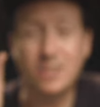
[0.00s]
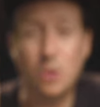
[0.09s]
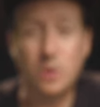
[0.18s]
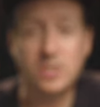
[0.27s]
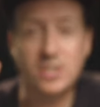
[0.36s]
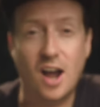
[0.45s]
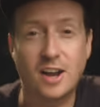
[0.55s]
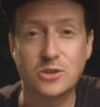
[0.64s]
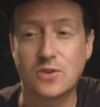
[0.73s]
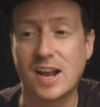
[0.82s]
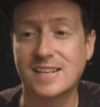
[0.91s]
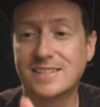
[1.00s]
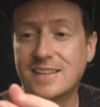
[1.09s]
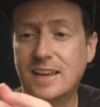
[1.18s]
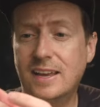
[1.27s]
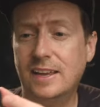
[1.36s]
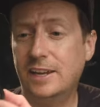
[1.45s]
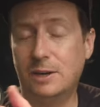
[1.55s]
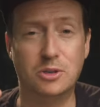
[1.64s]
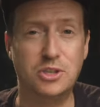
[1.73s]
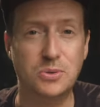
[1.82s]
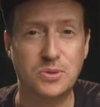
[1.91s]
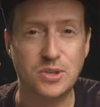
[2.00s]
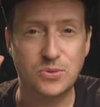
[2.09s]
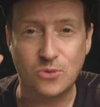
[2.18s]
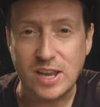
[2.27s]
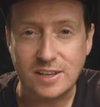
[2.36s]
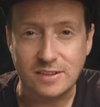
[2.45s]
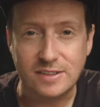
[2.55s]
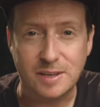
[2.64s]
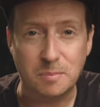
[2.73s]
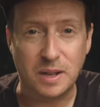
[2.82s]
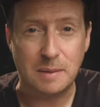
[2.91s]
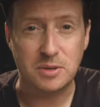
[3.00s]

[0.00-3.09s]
it lowers contrast, it reduces wrinkles and